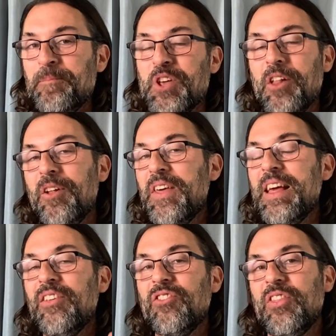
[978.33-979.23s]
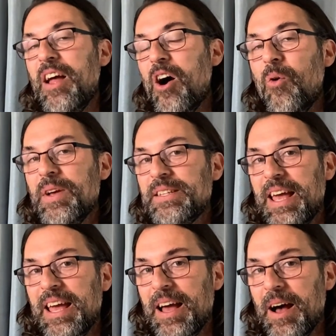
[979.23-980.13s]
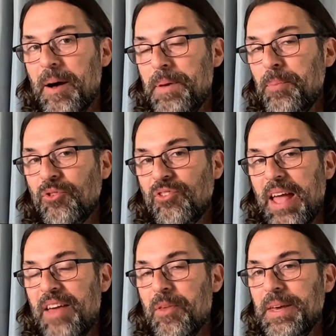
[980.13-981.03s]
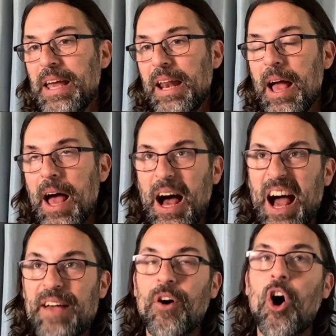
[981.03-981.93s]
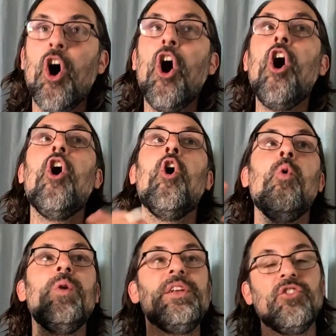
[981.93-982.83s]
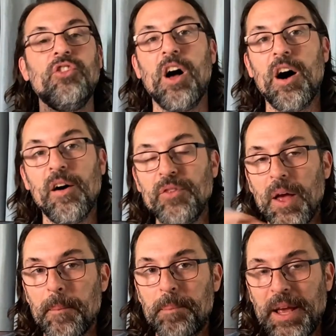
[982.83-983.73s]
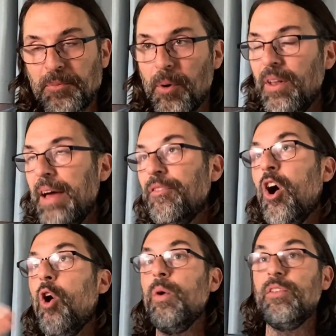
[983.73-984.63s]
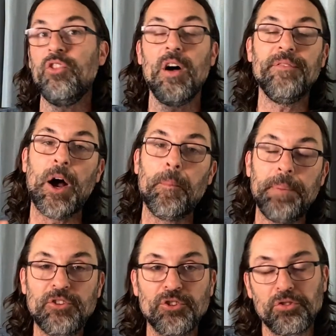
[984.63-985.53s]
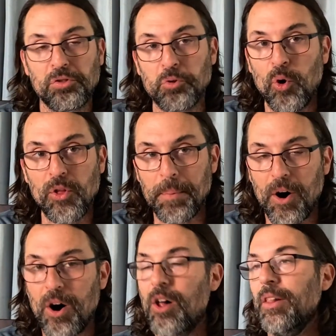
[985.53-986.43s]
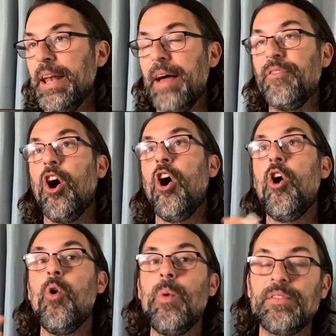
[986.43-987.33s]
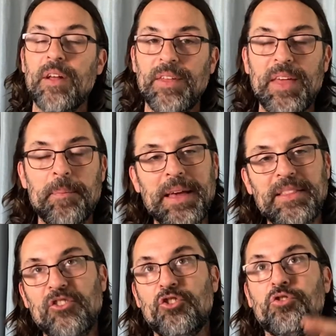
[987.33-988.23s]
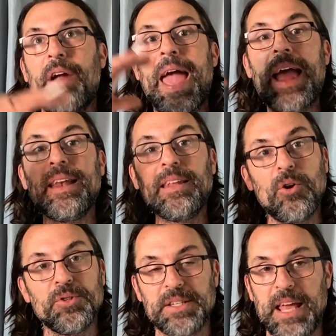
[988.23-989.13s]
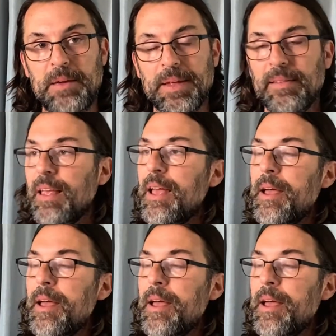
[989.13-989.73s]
the other thing is they always say, people say in the beginning, I've always loved baseball and I've always loved how pitchers throw the ball and I've always loved, and they make these grandiose statements.